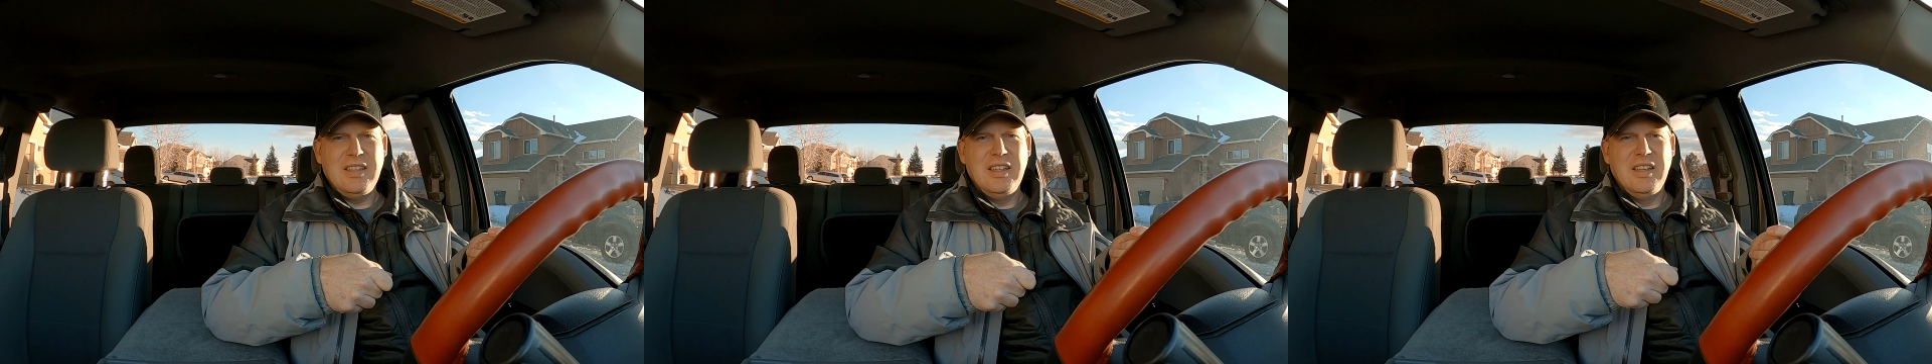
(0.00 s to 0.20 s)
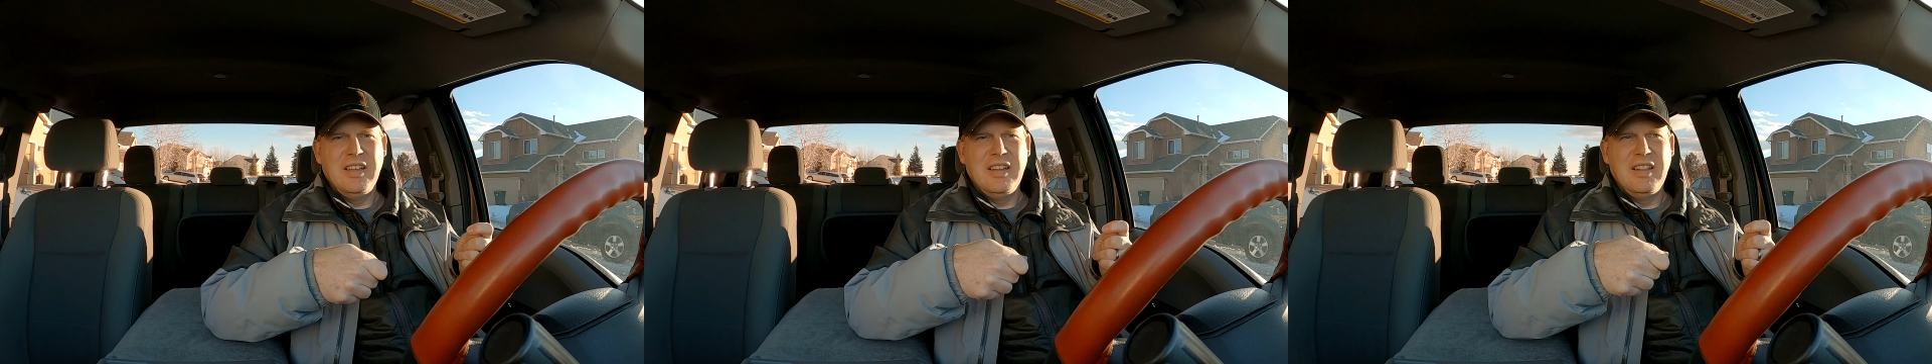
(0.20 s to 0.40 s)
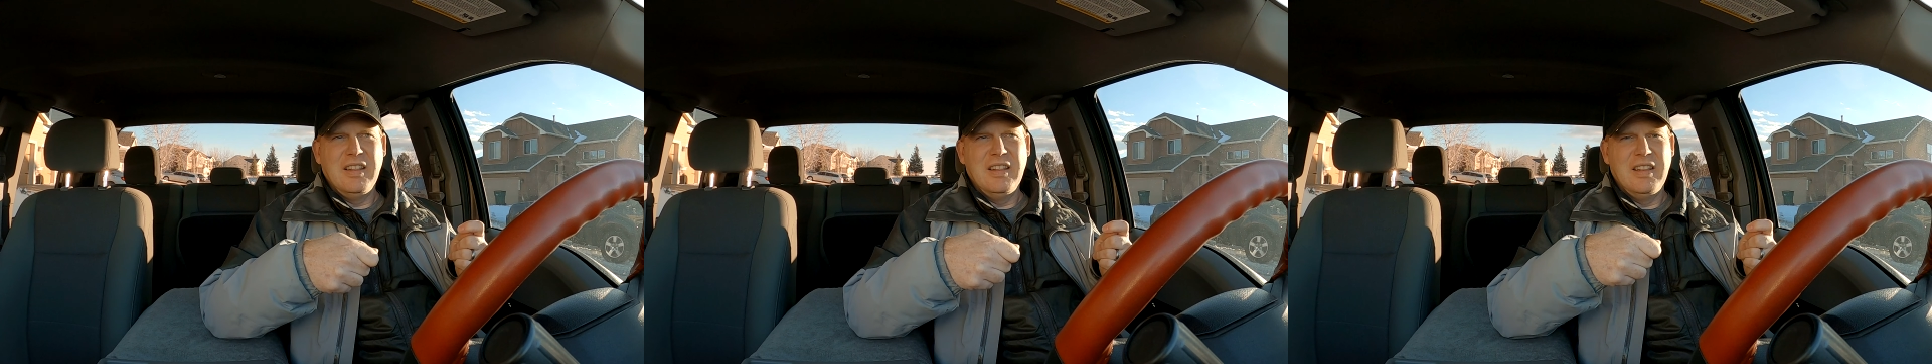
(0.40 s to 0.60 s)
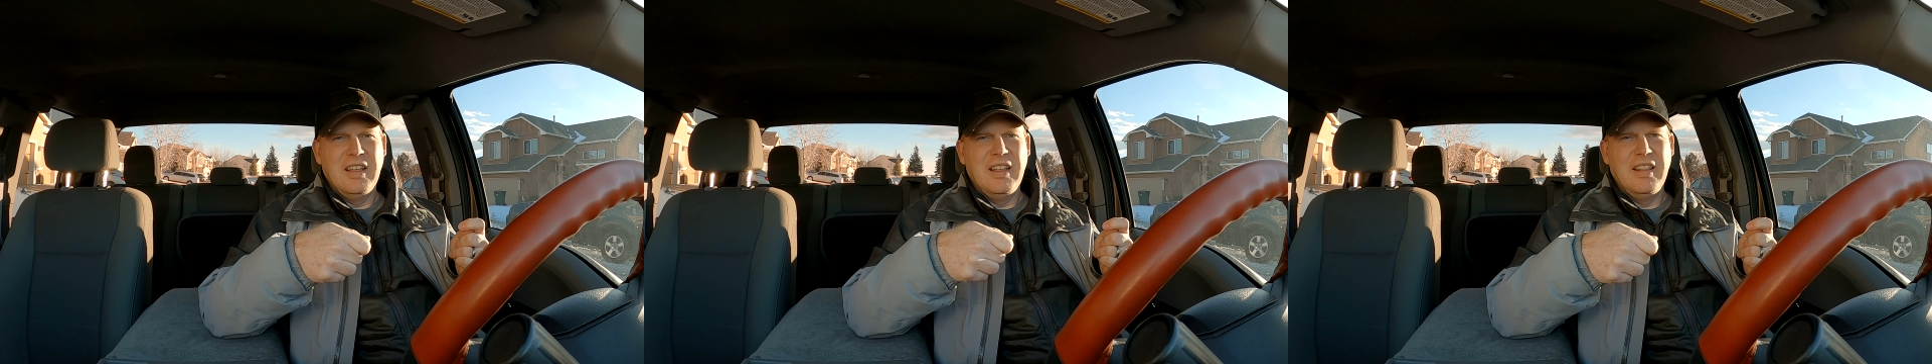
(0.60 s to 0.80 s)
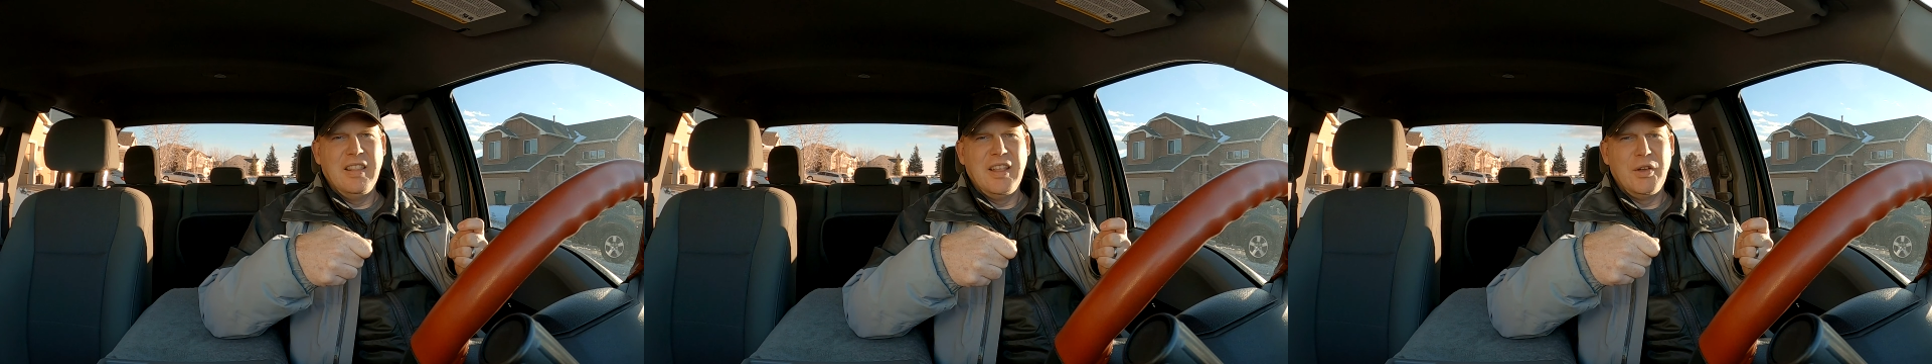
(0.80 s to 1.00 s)
and
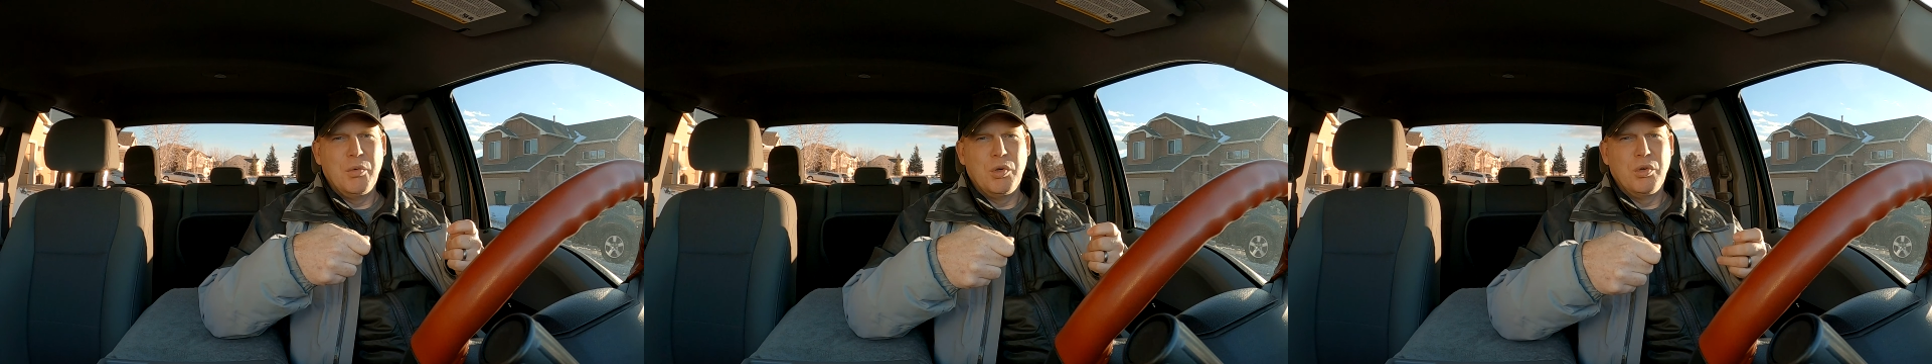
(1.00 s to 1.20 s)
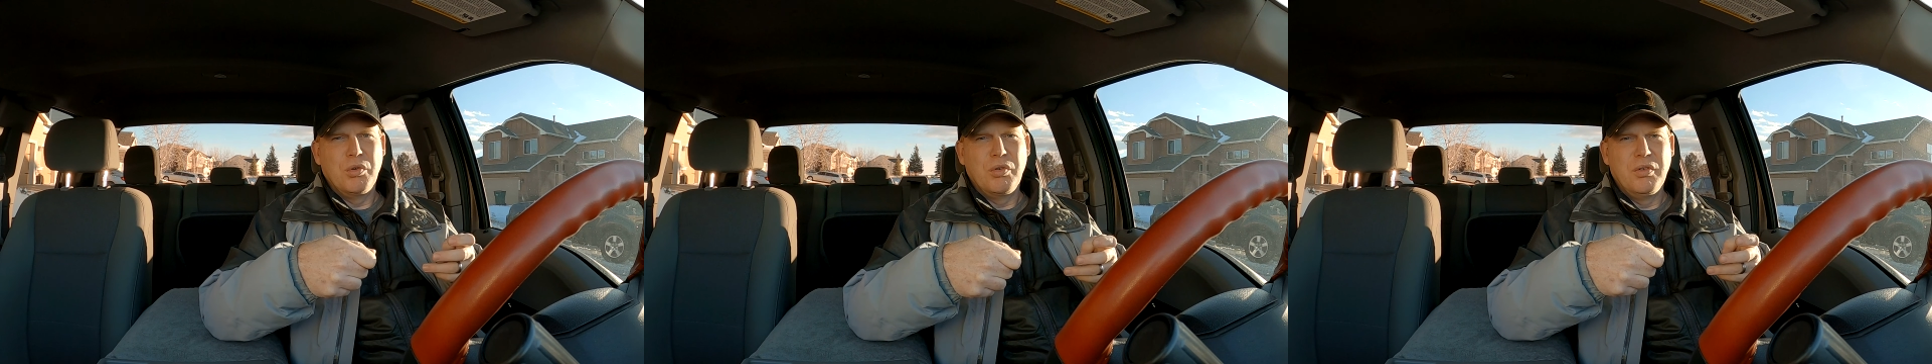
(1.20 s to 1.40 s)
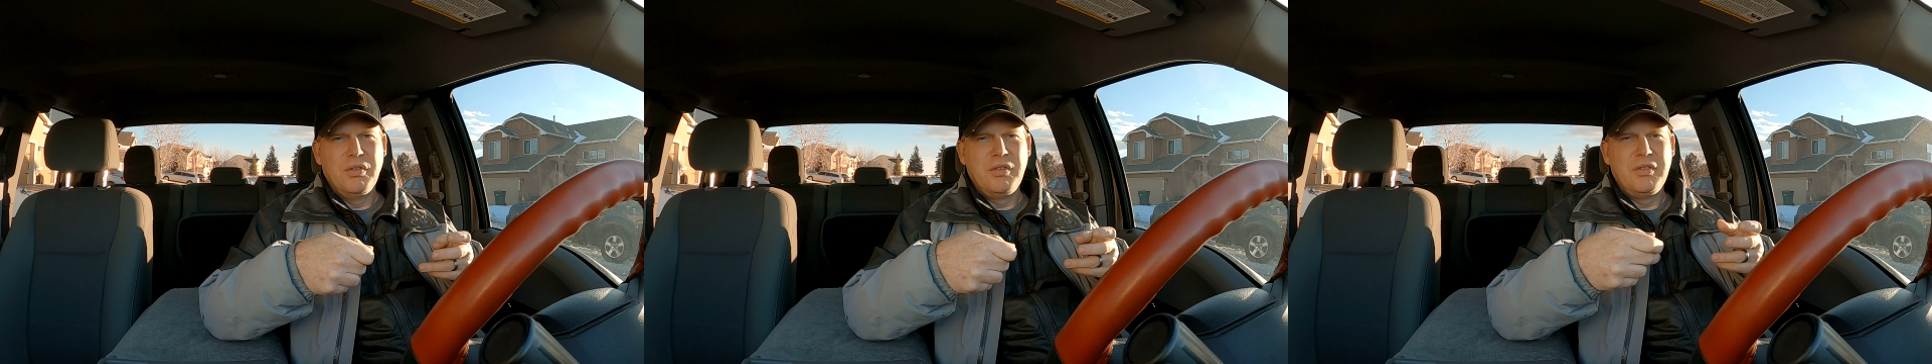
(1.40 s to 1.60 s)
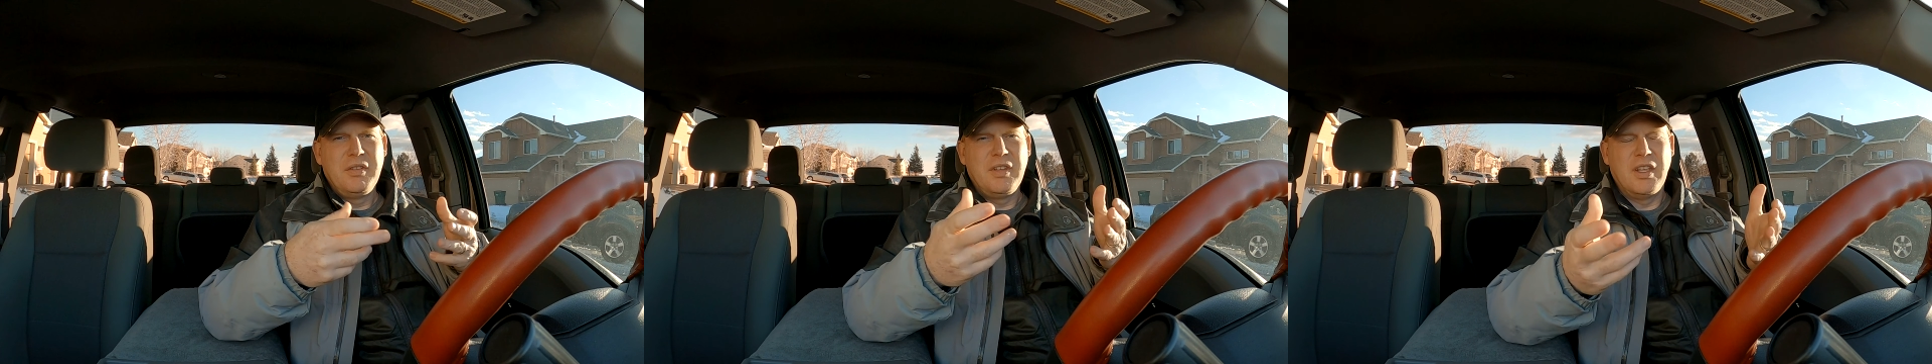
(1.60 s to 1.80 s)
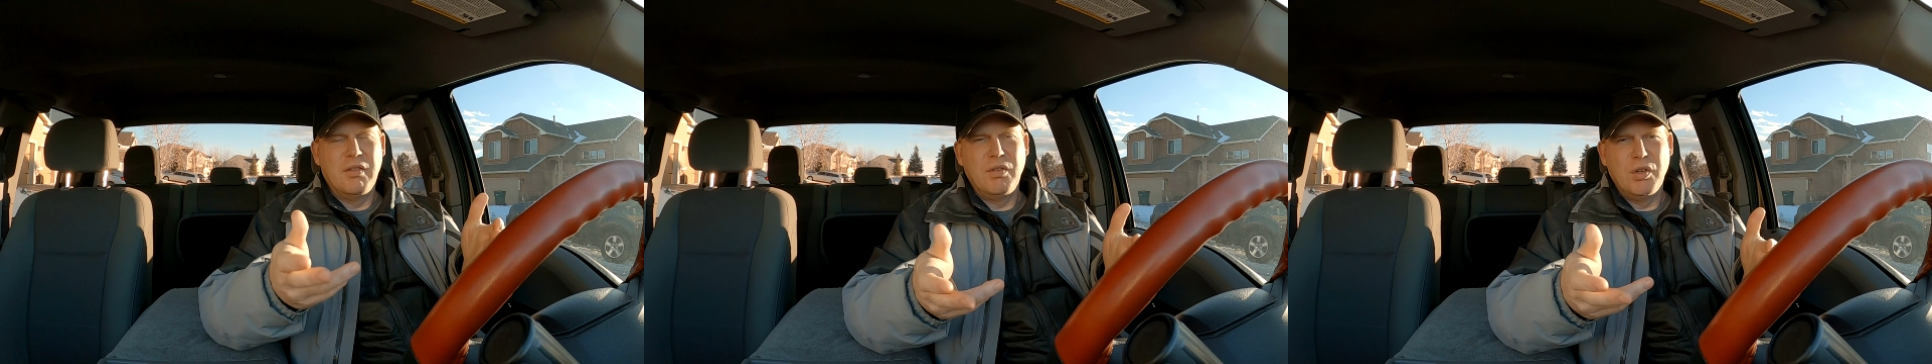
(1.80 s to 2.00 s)
then they will
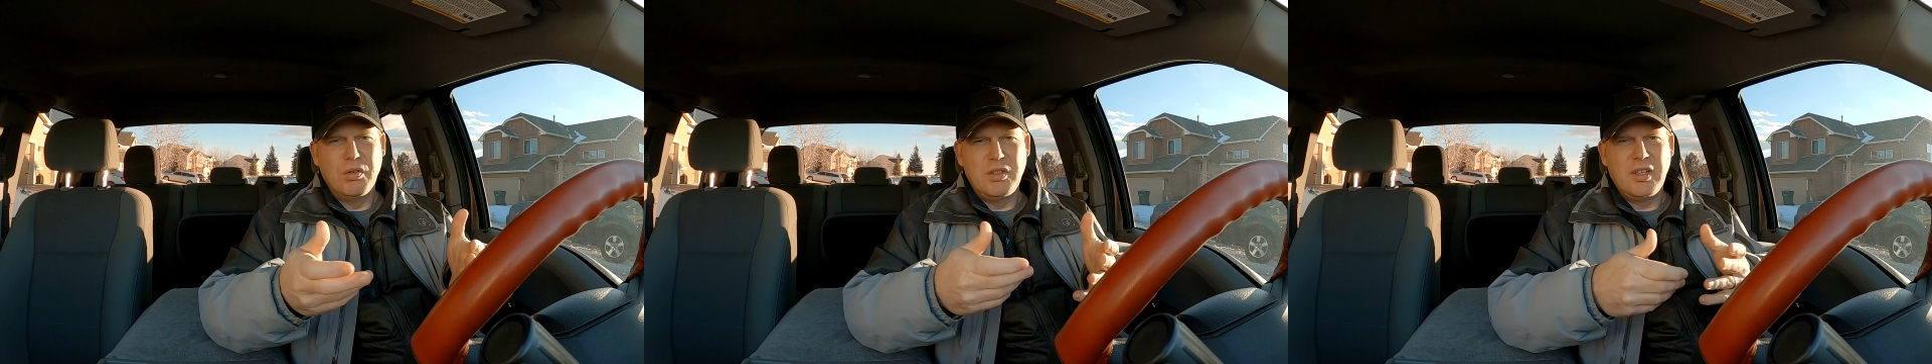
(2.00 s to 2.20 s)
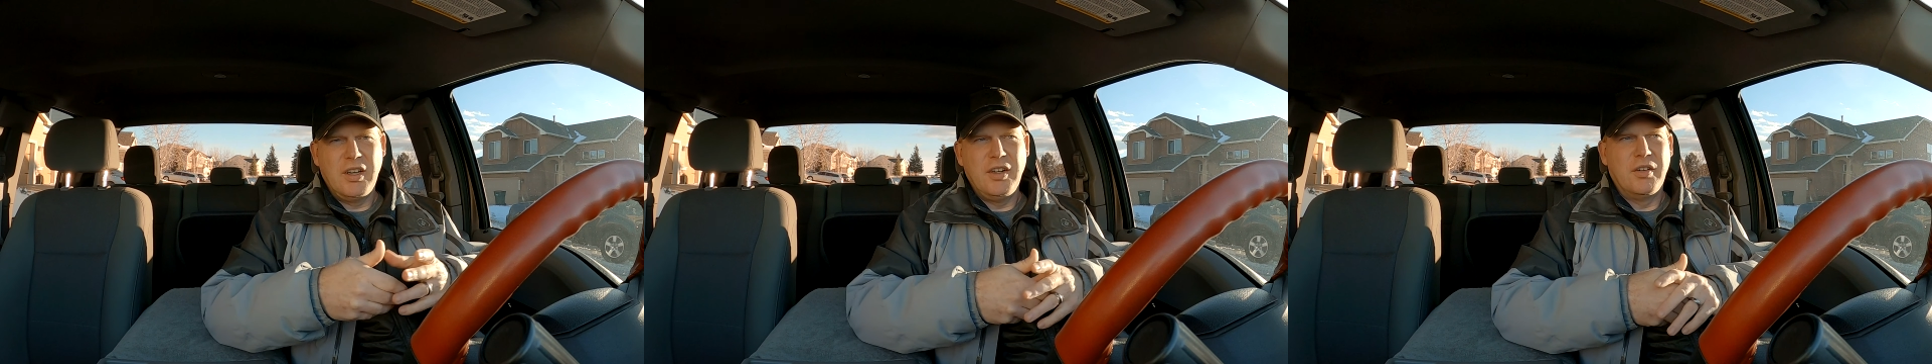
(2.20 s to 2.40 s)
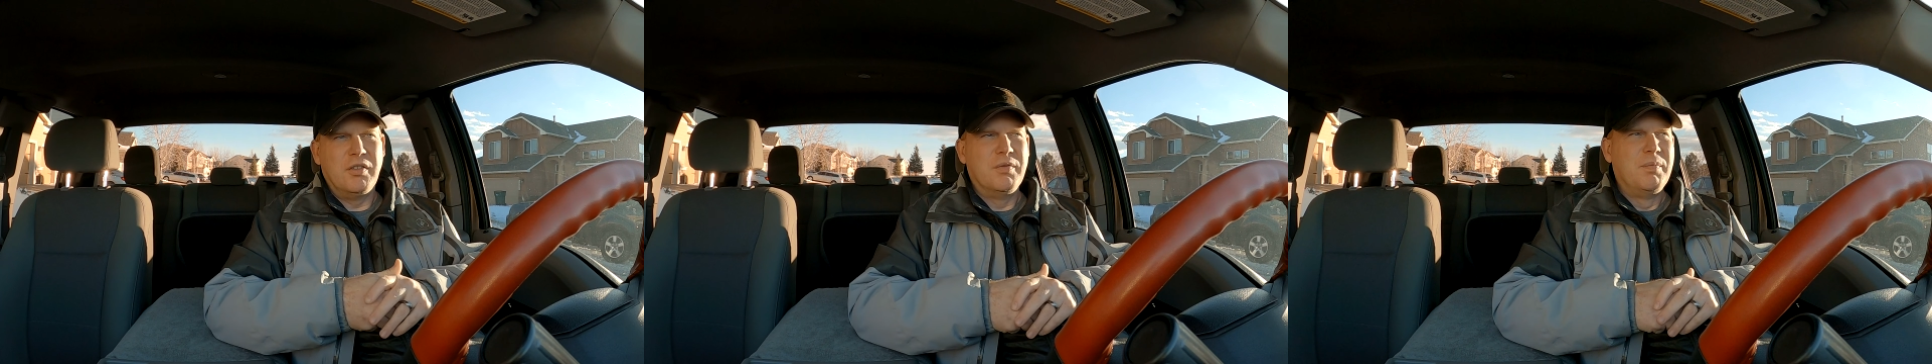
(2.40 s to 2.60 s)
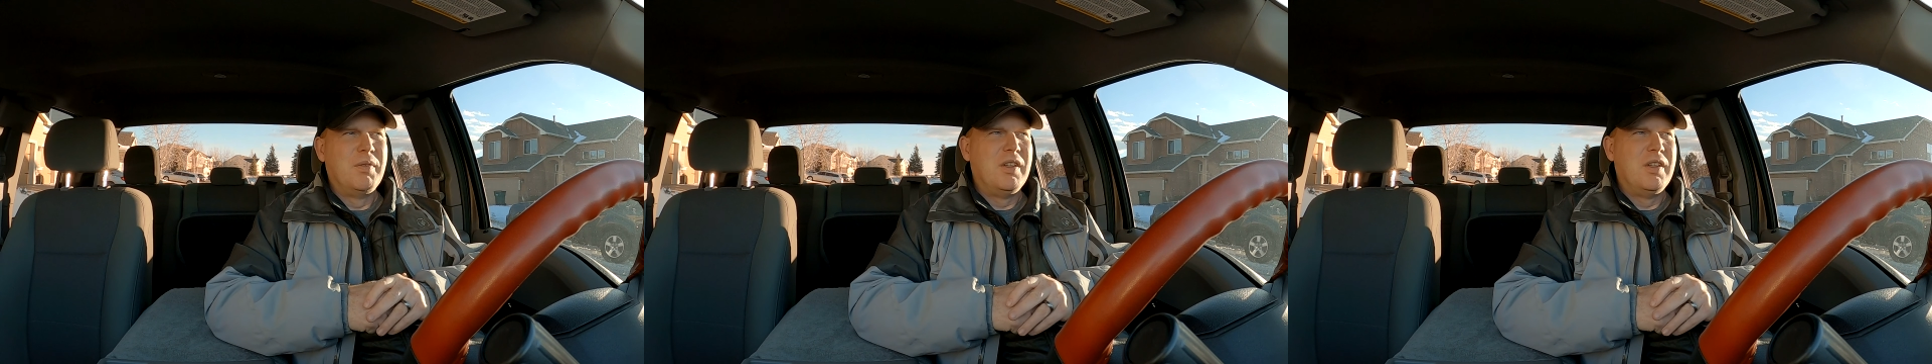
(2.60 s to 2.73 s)
give you a title.